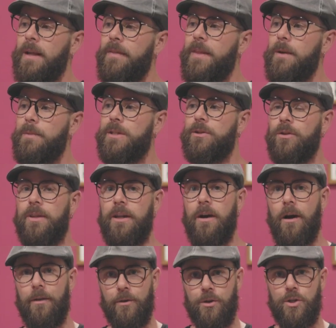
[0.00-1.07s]
Then we took the
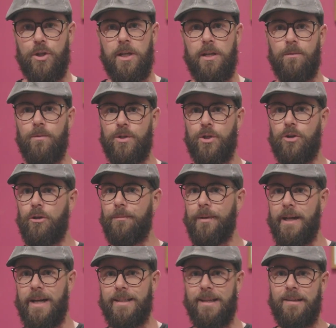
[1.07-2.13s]
other sheet, which should
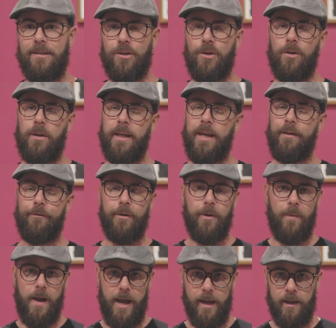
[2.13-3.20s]
be identical in every
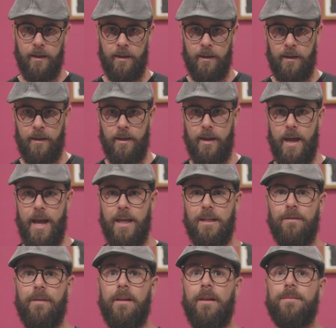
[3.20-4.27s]
way, and
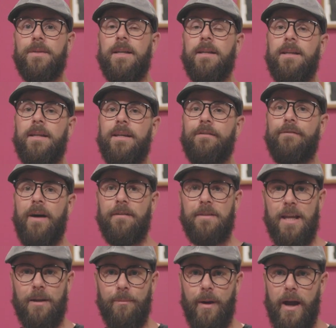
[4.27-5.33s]
developed it in
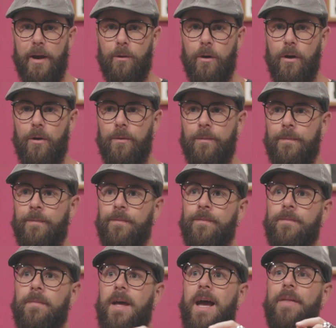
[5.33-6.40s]
510 pyro
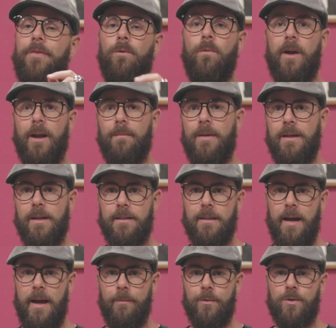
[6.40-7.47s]
at the recommended
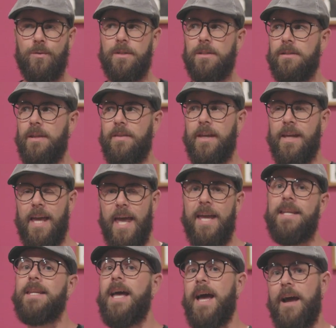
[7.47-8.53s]
time, which was, I think, eight
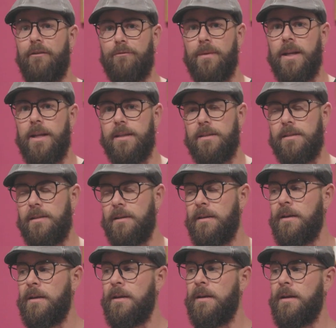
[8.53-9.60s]
and a half minutes.
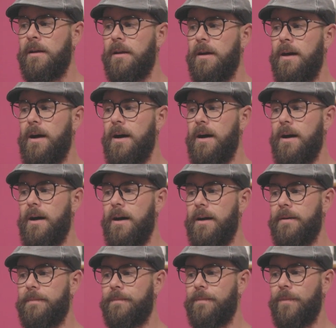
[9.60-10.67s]
Uh,
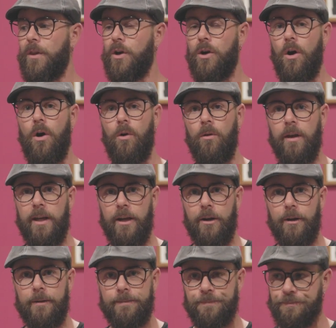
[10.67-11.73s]
the goal
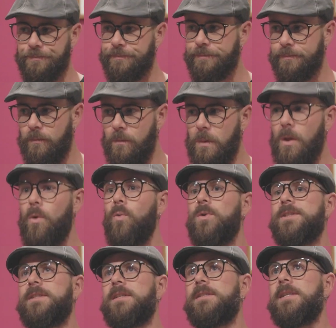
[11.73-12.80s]
here
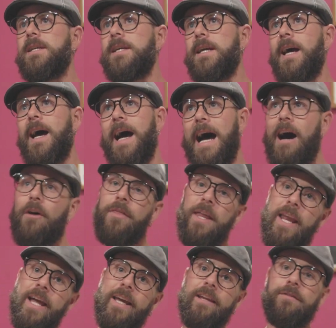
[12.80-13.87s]
was to see how the
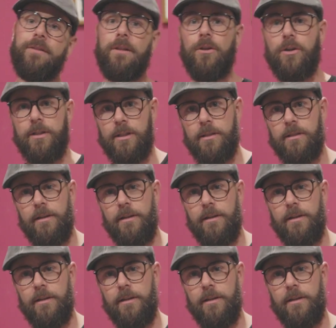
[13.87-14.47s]
negatives looked,